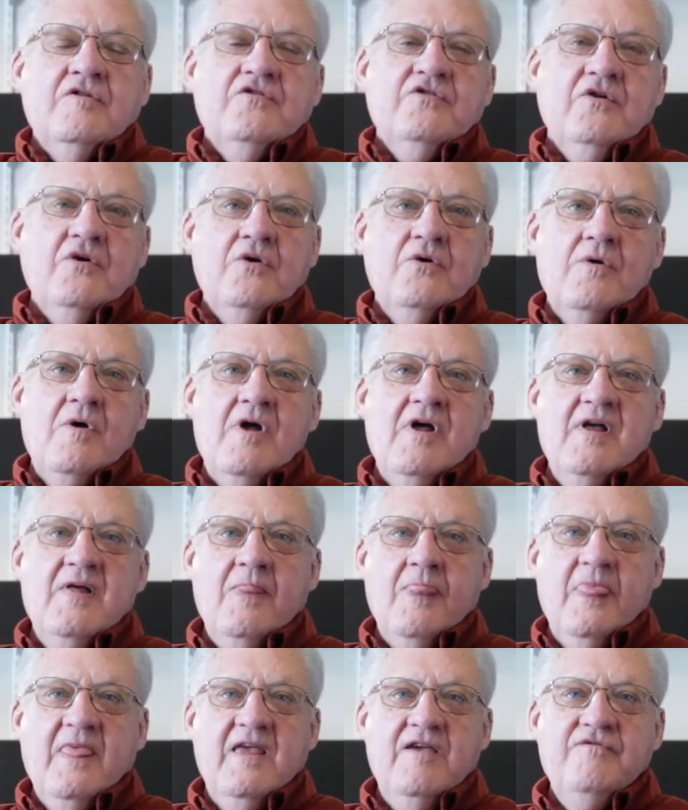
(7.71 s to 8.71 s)
So,
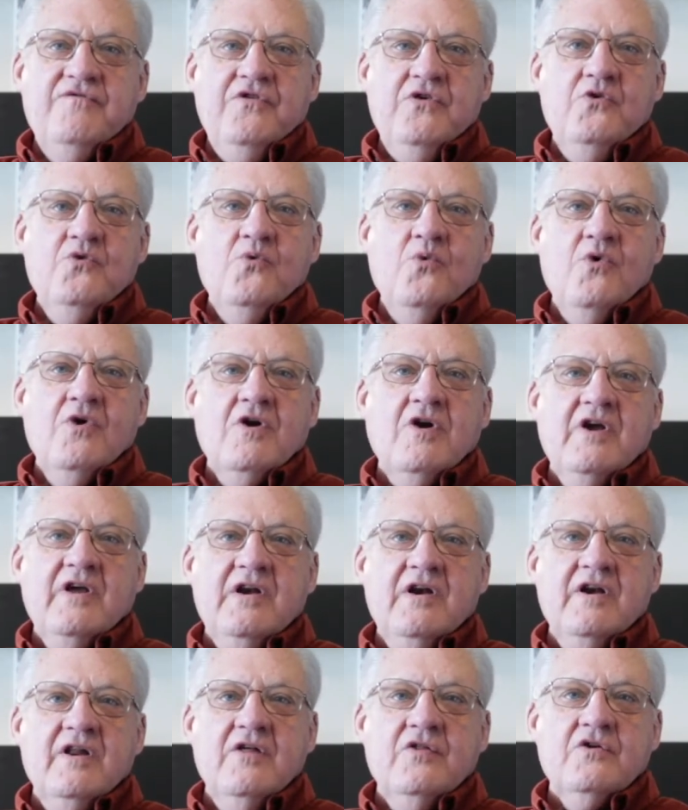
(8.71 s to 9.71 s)
if you work in
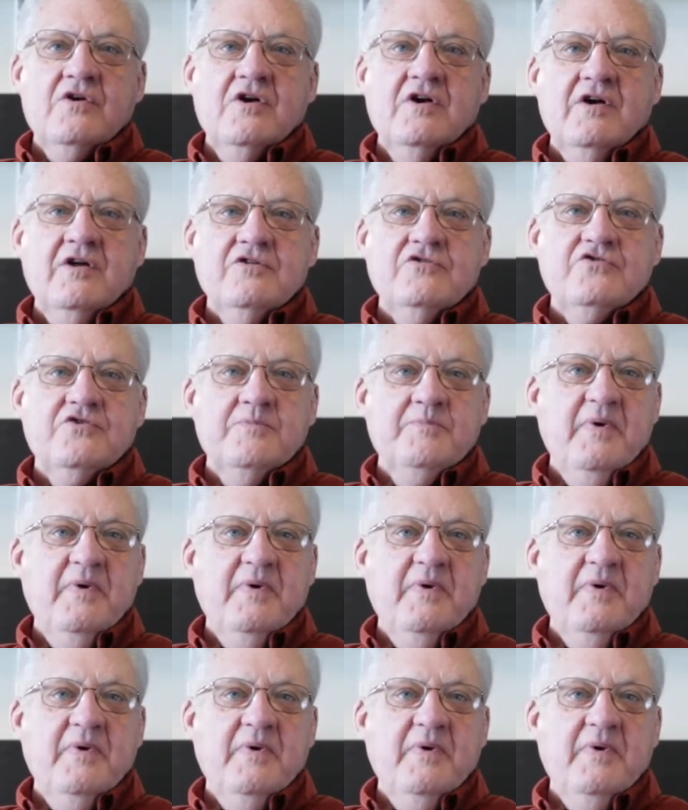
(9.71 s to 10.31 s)
another culture,